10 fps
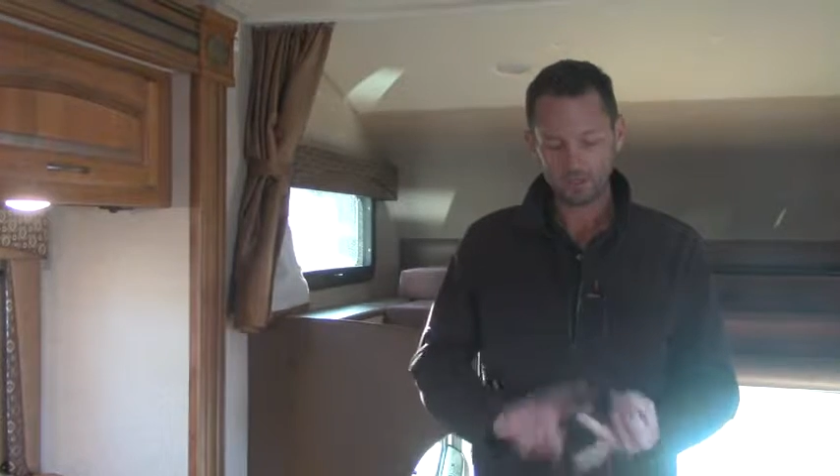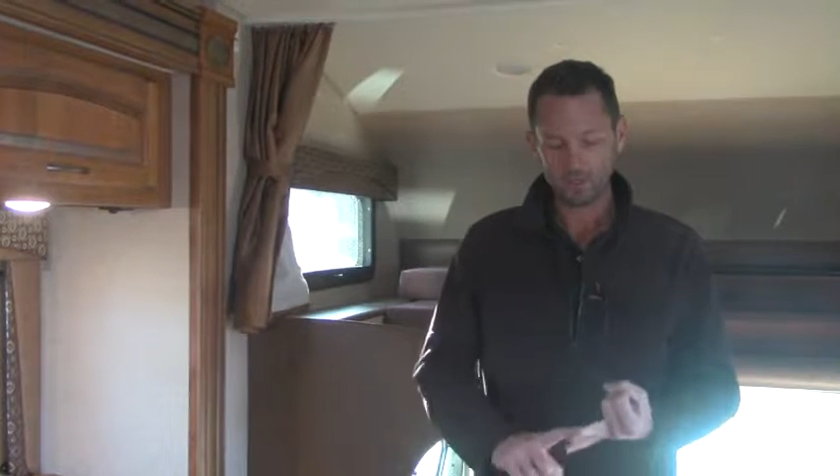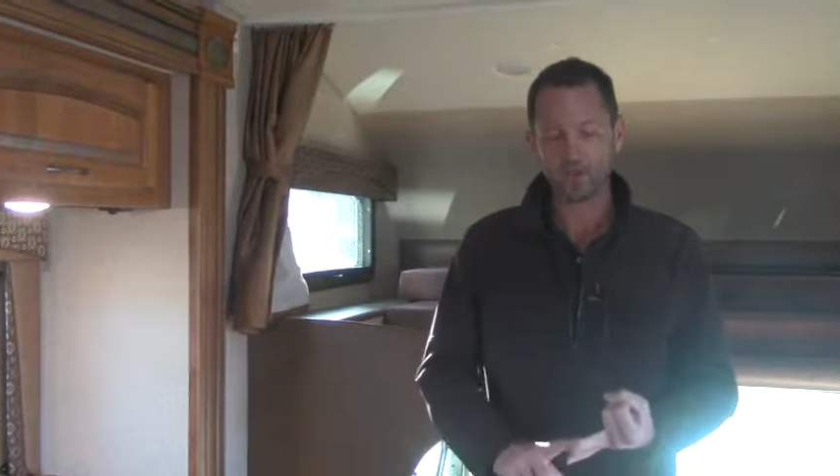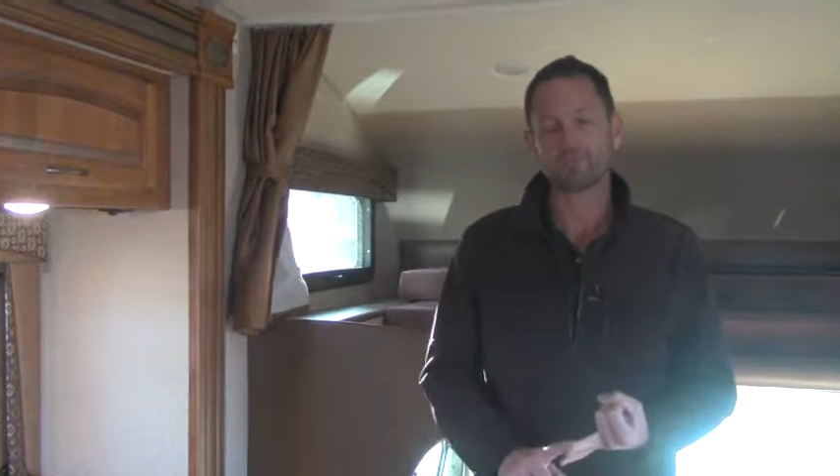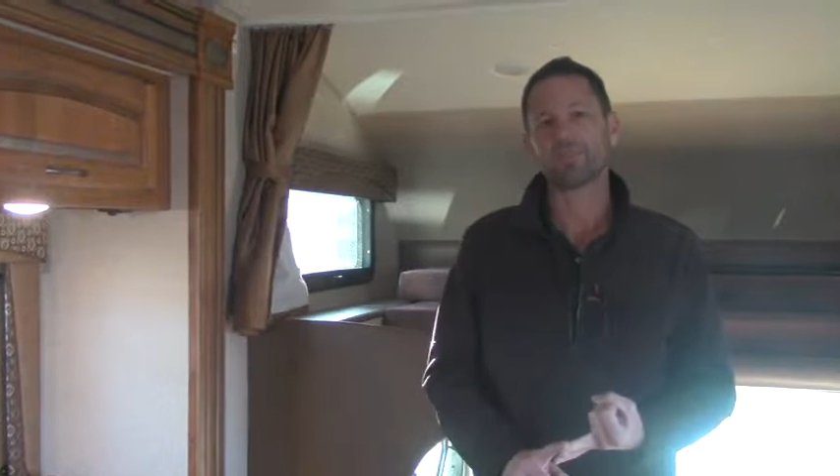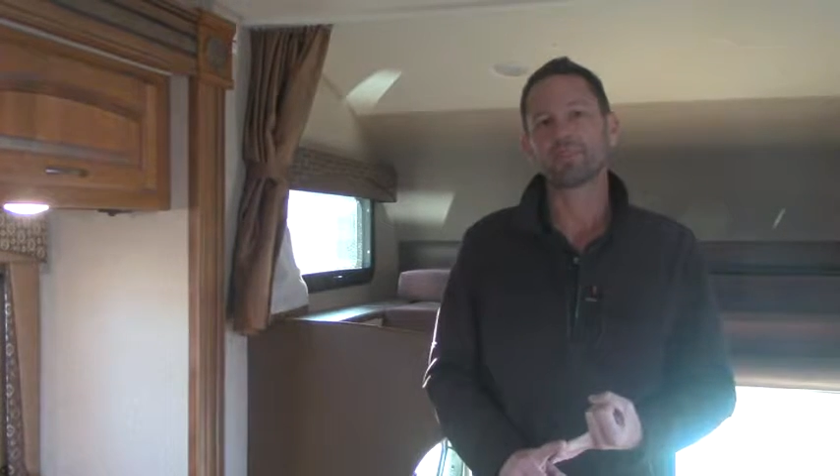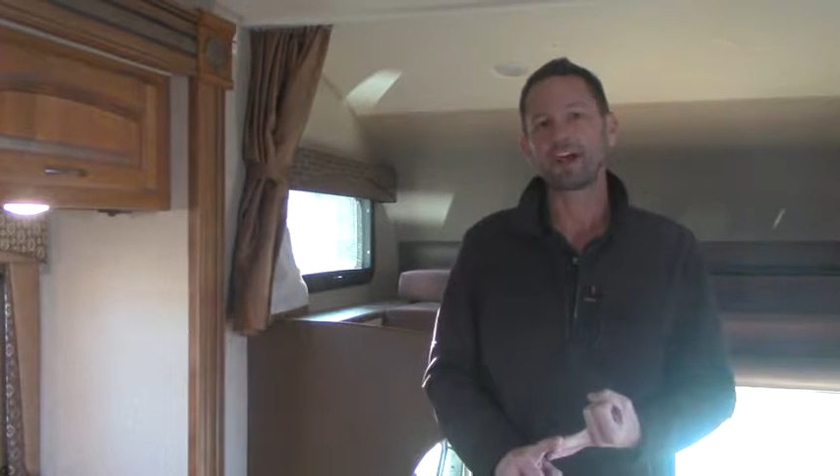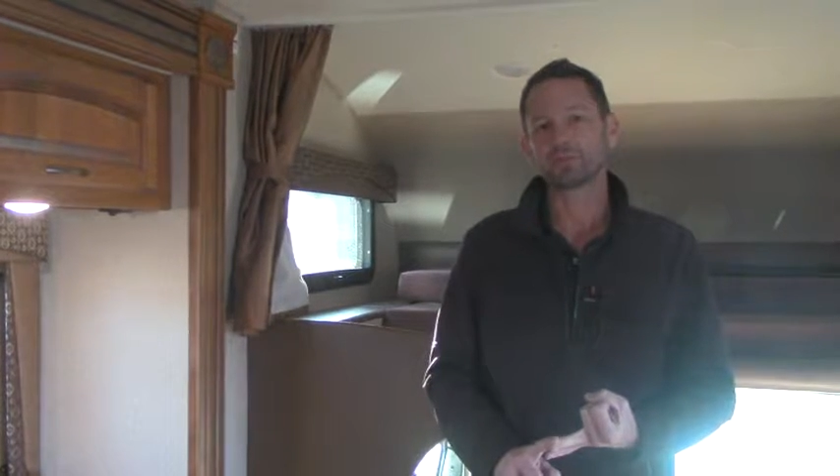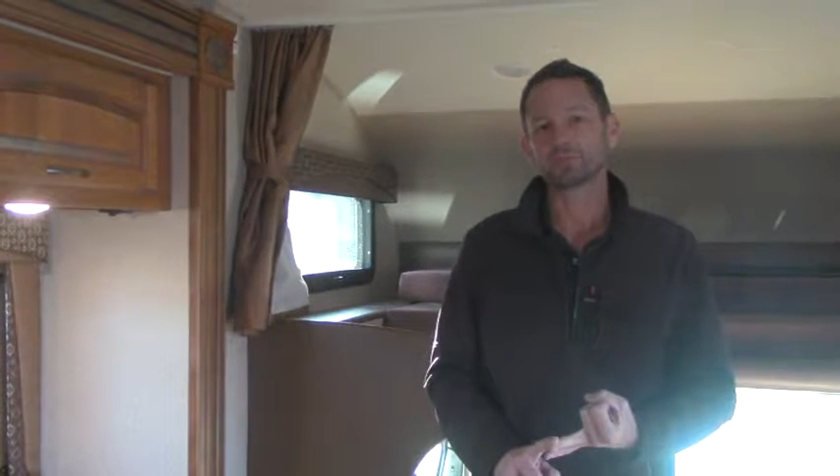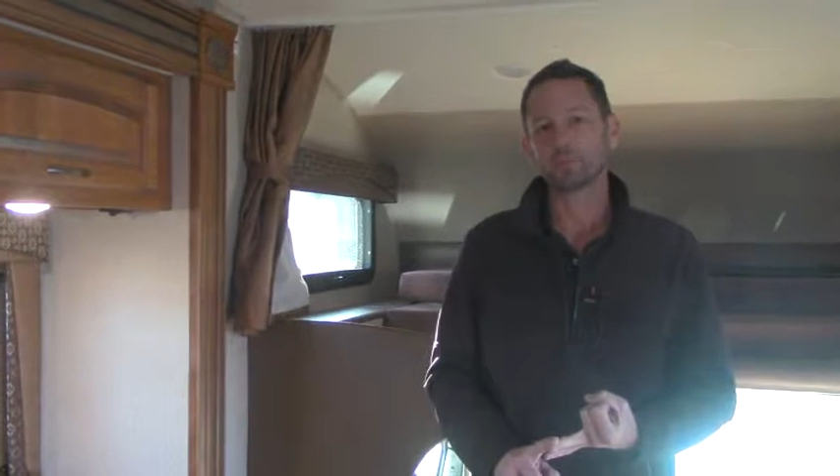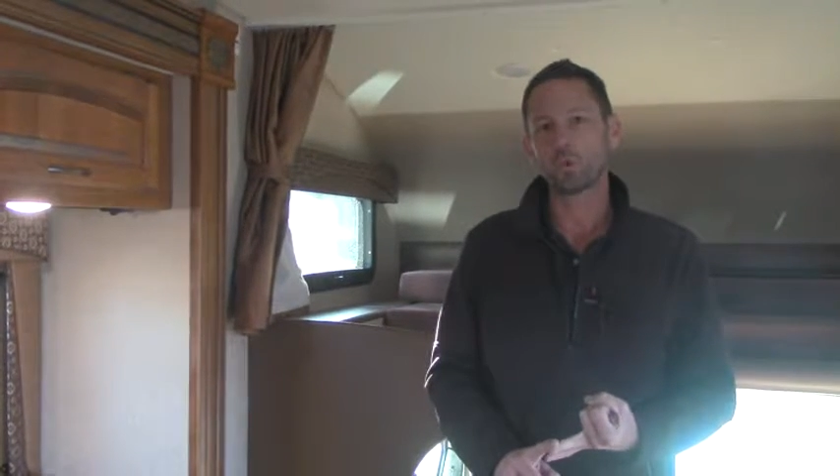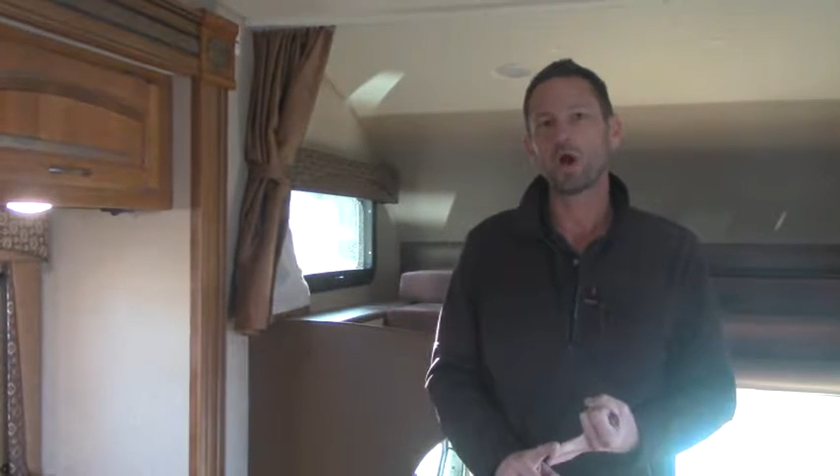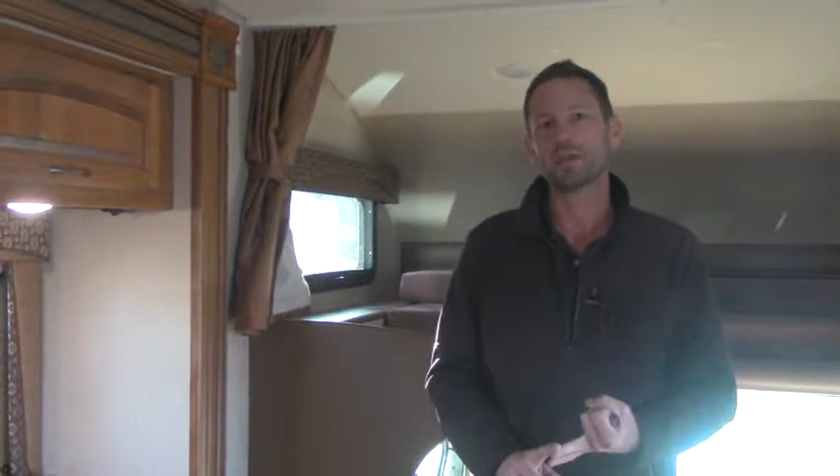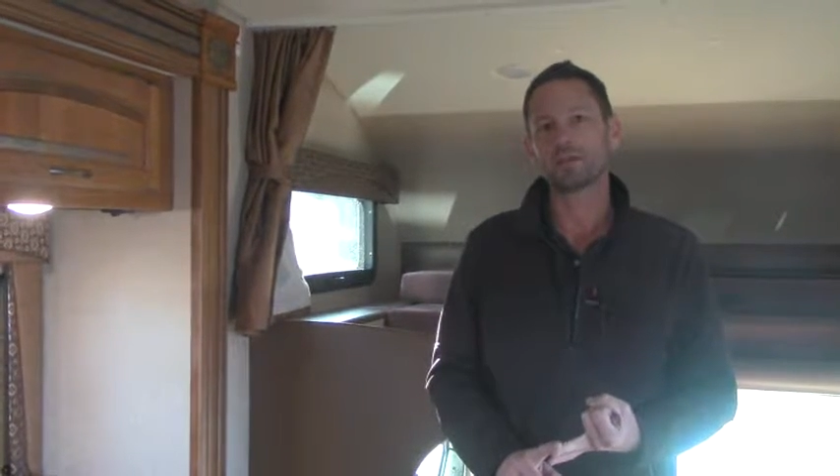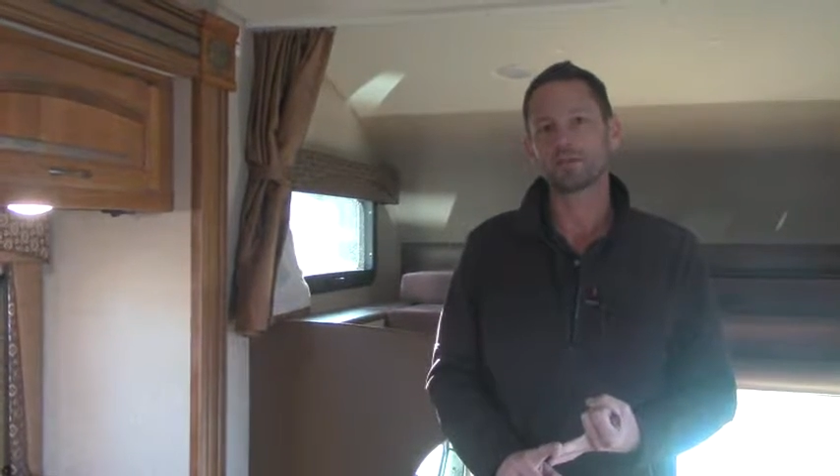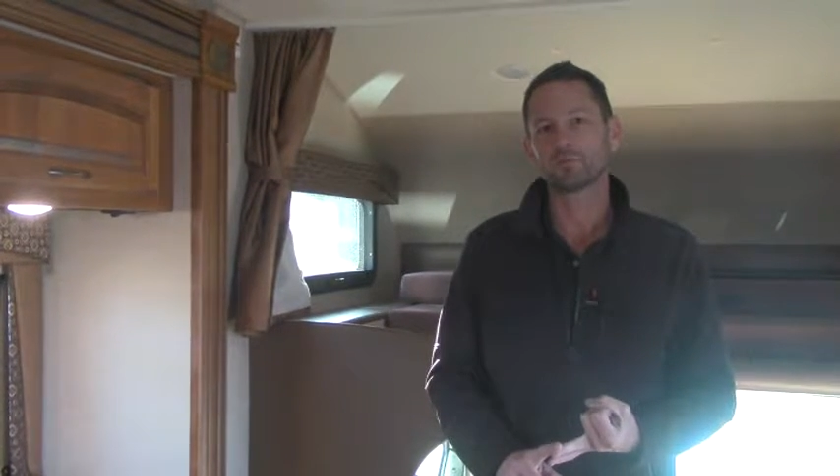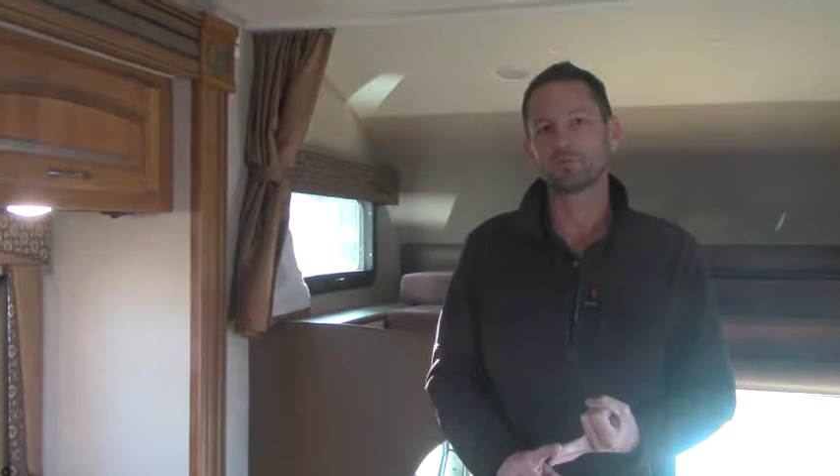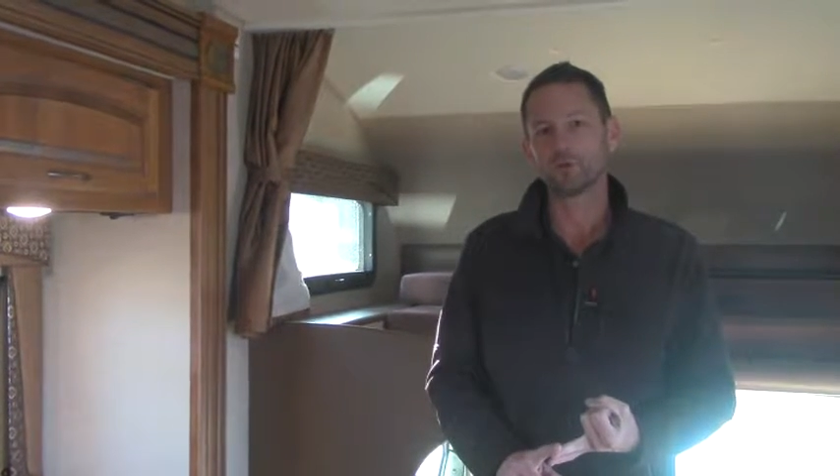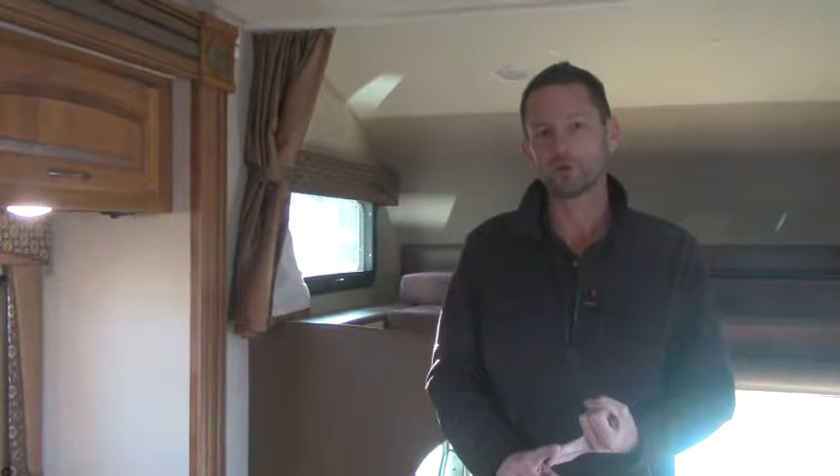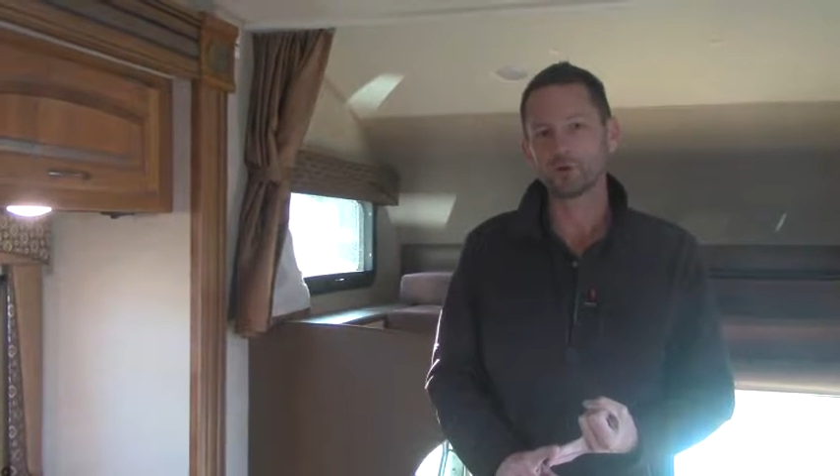You have a 1,000 watt
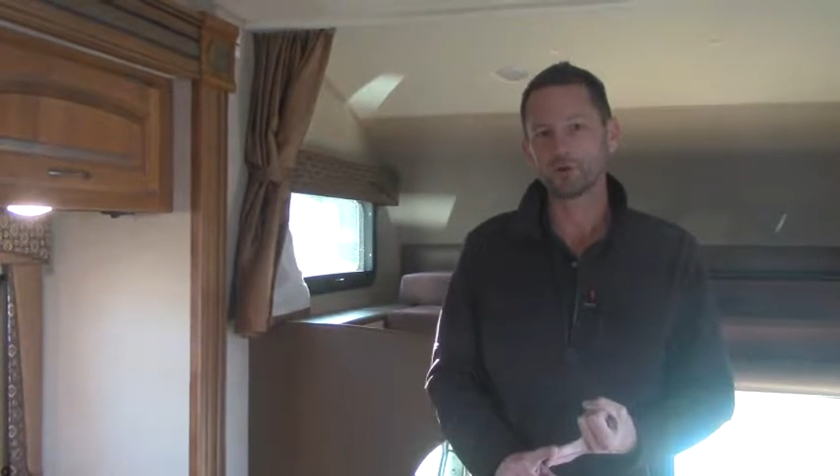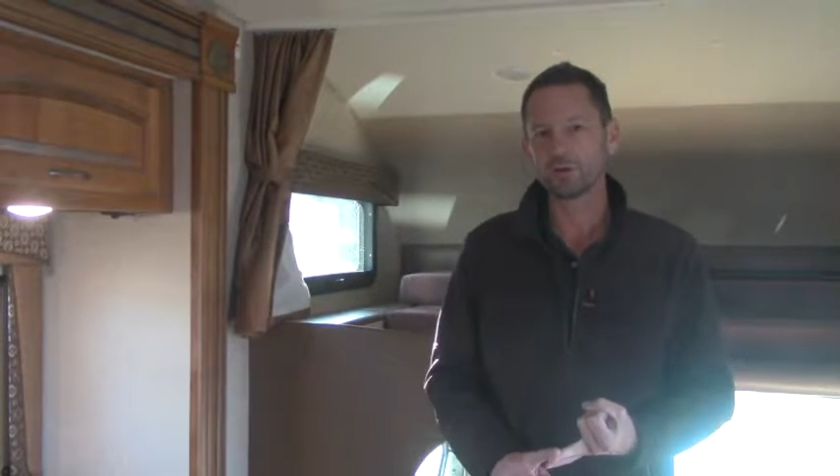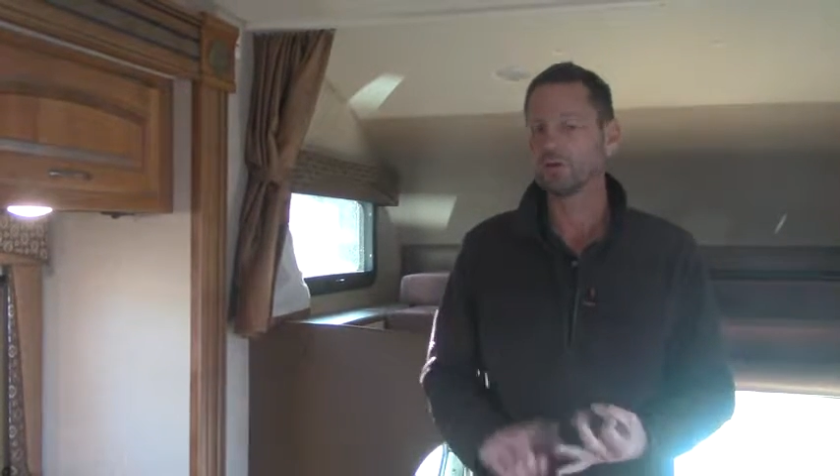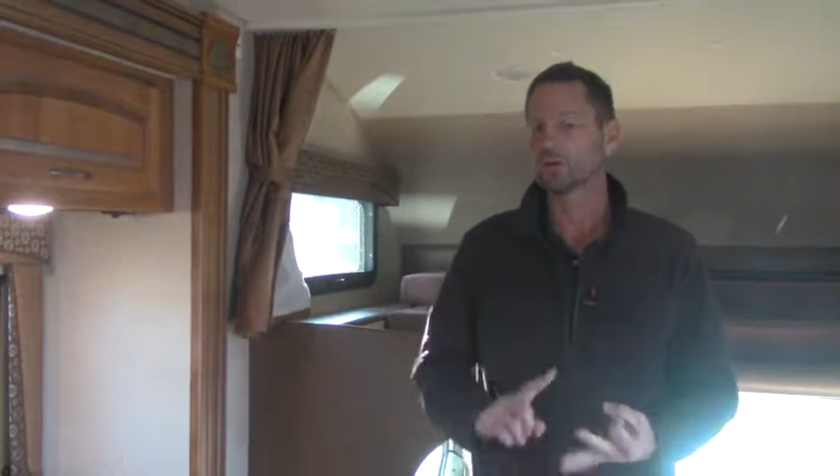inverter